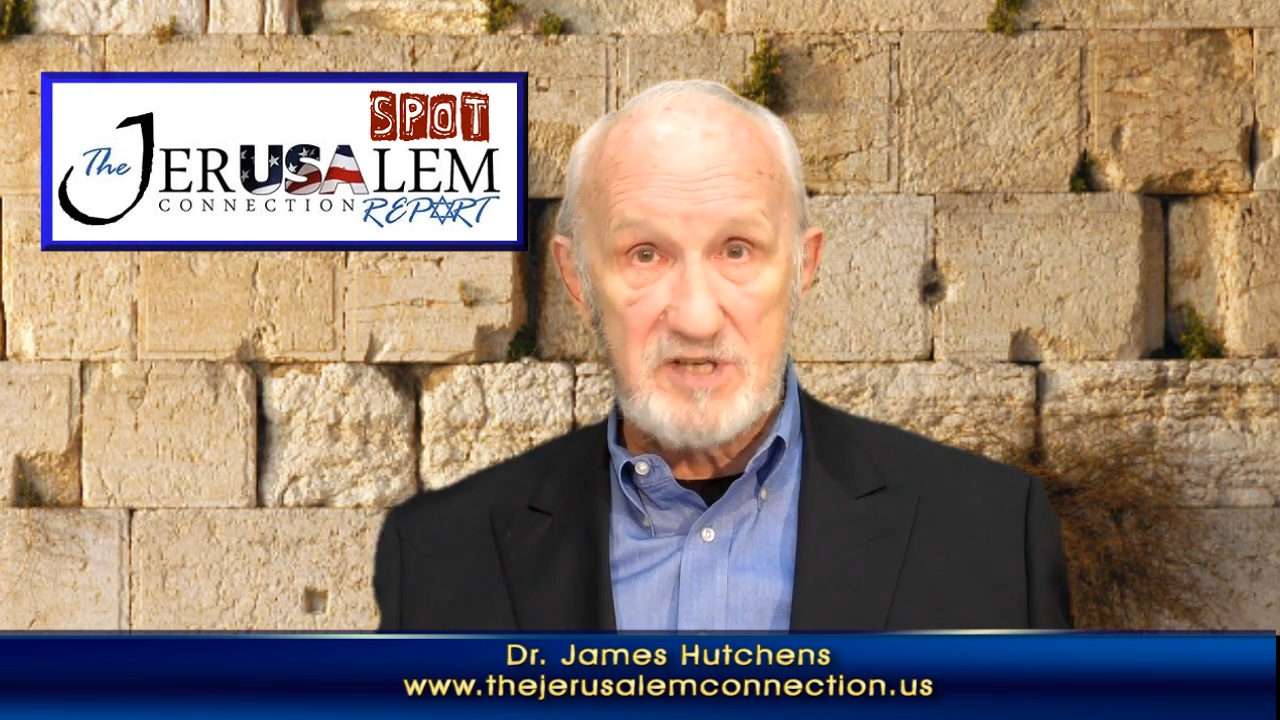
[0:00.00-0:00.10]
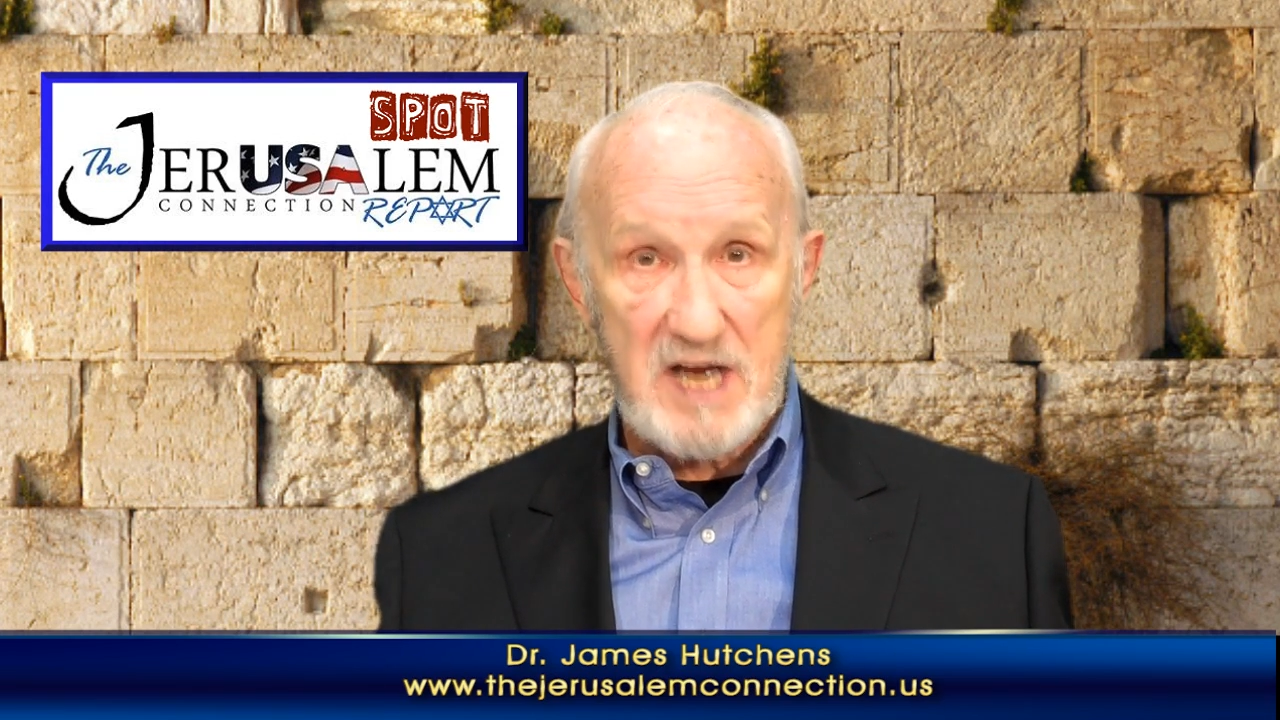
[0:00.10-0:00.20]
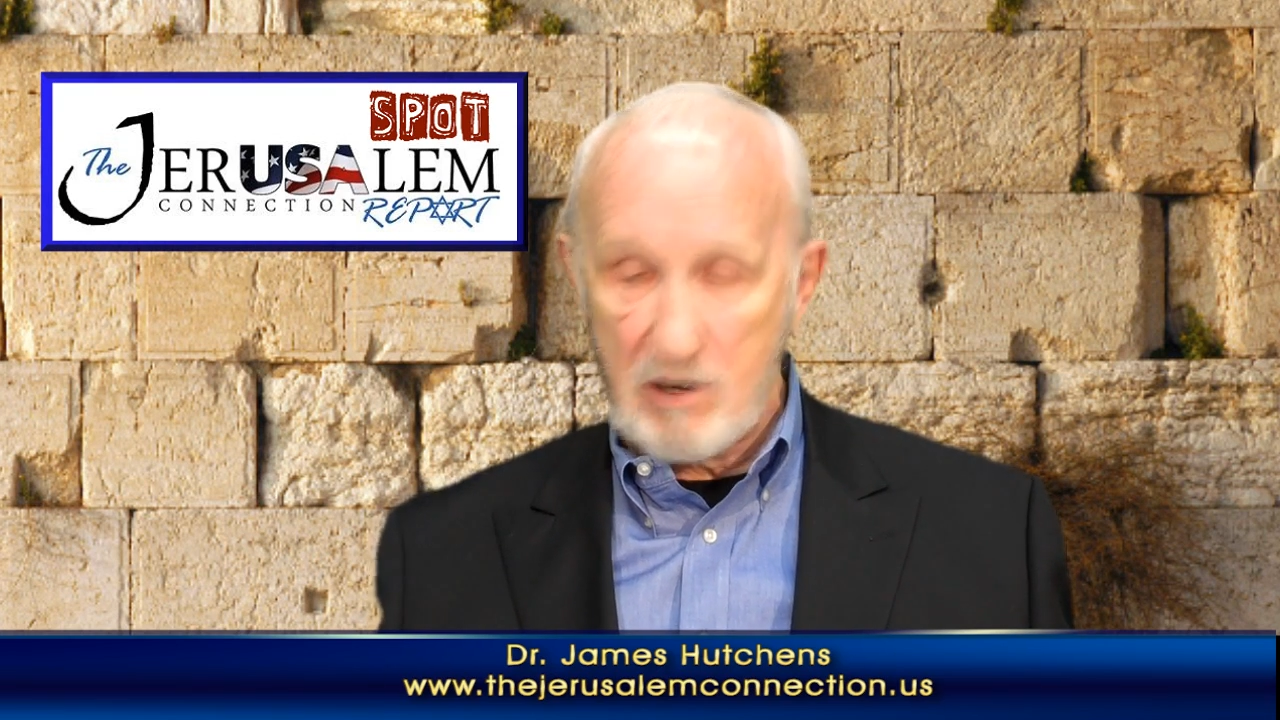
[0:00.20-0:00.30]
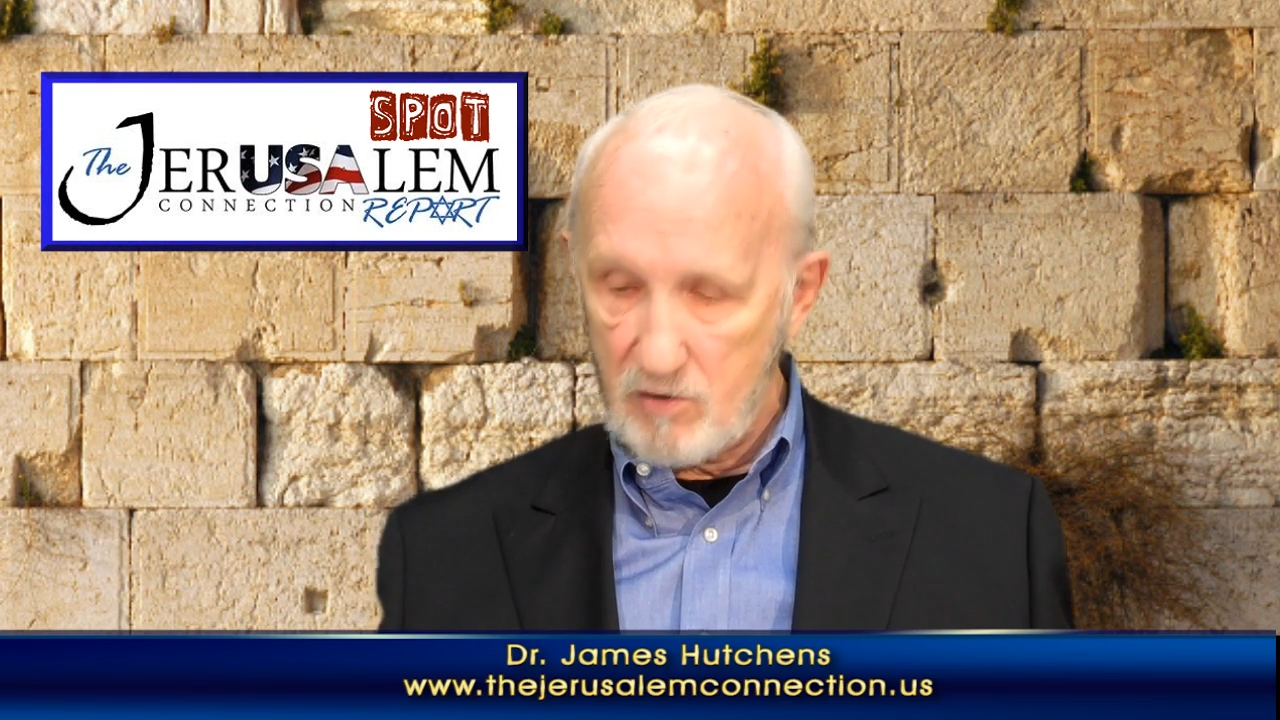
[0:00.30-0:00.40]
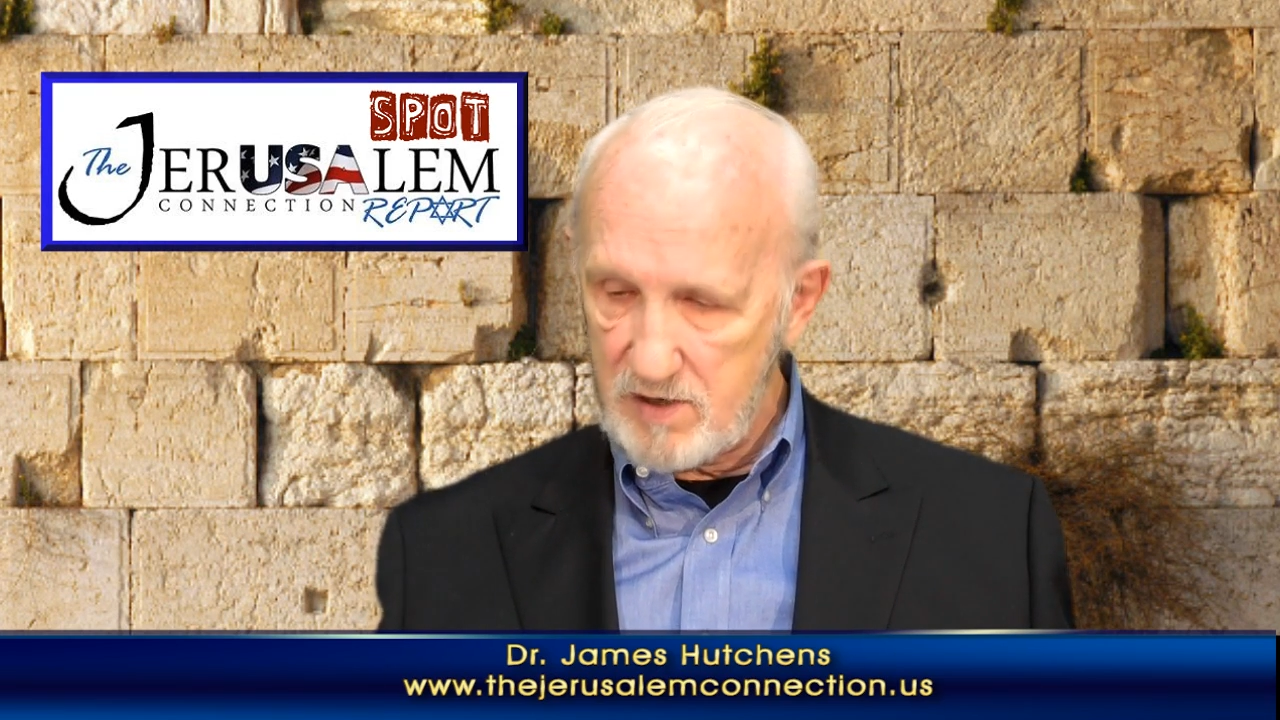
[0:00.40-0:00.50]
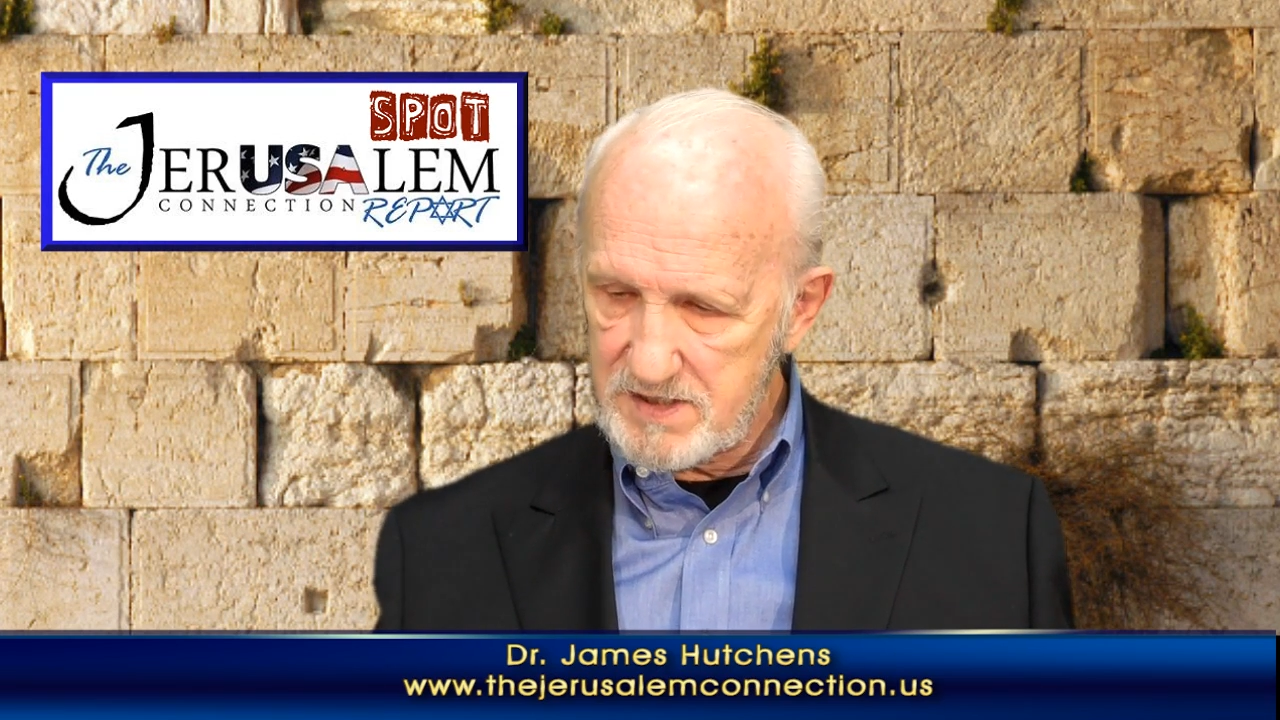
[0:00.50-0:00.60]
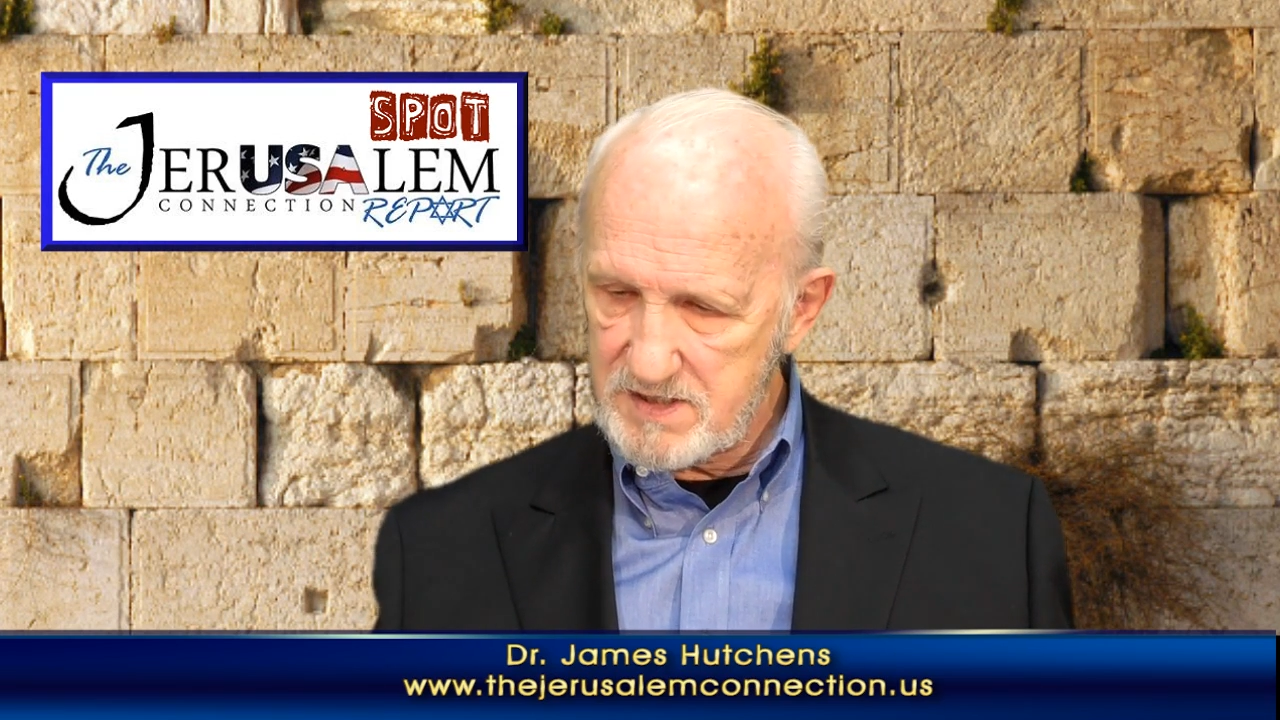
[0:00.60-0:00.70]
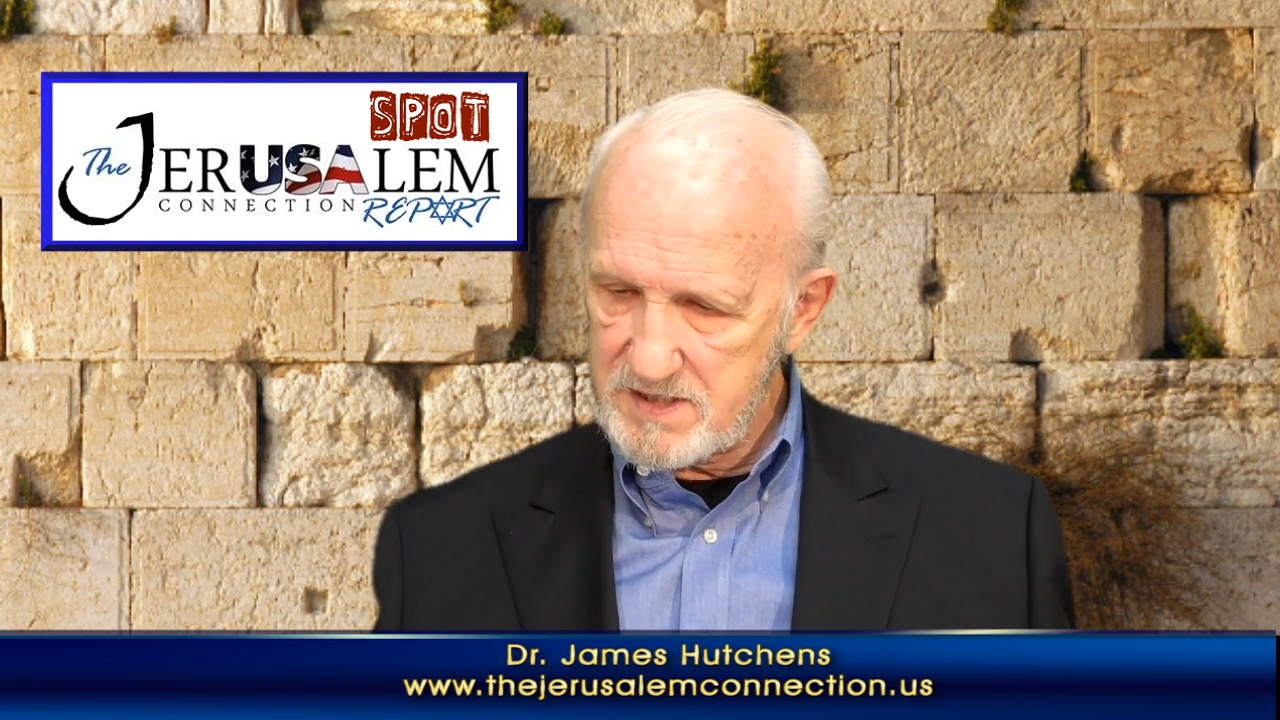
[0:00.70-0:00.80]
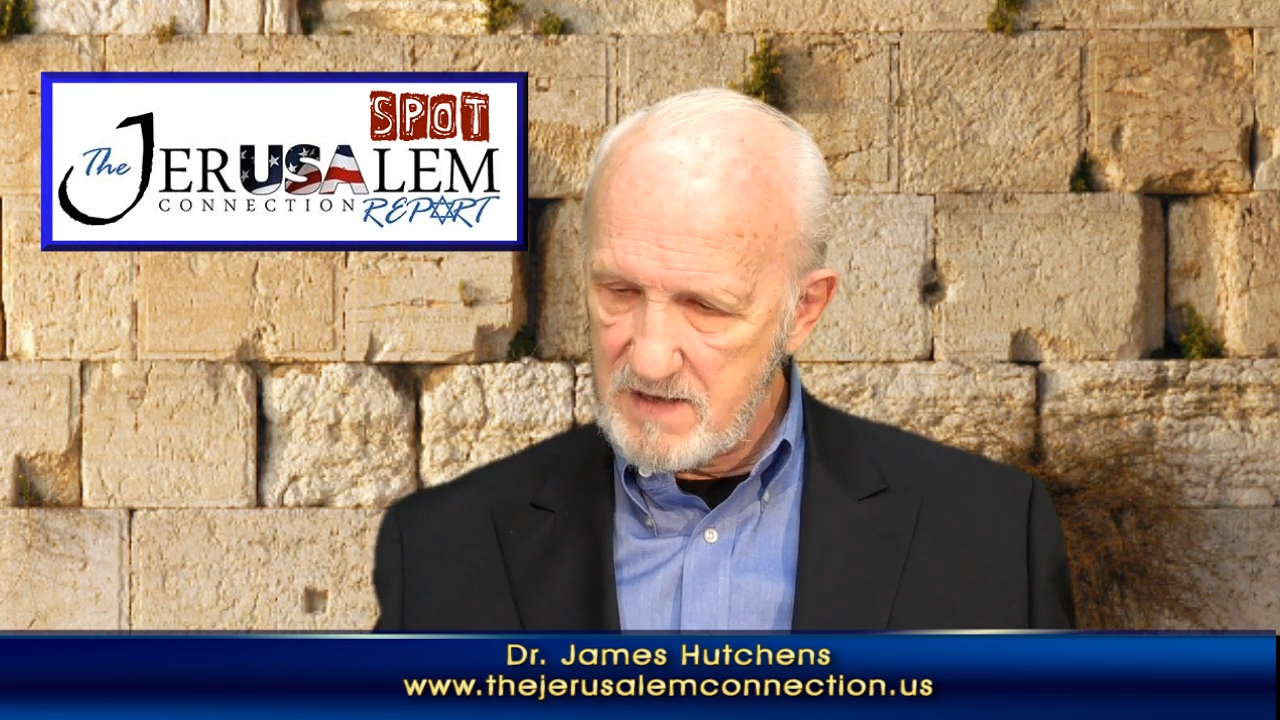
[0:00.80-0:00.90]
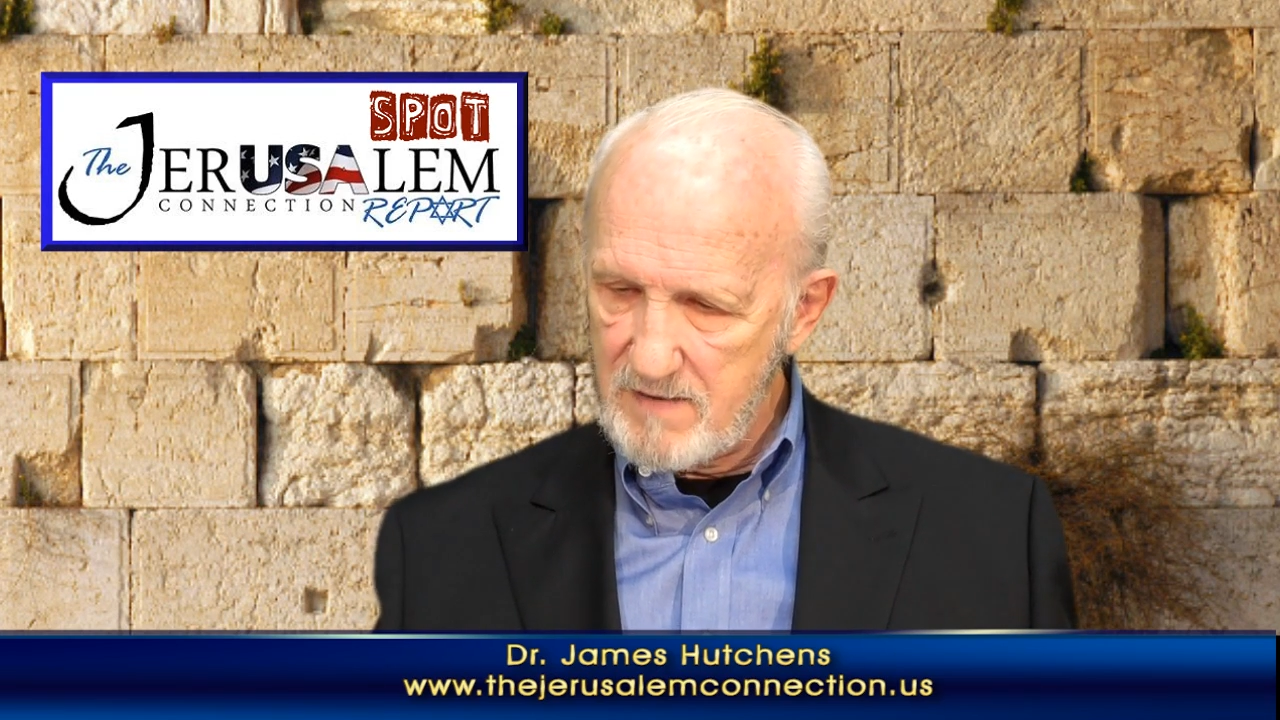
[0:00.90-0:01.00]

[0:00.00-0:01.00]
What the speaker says: terrorists,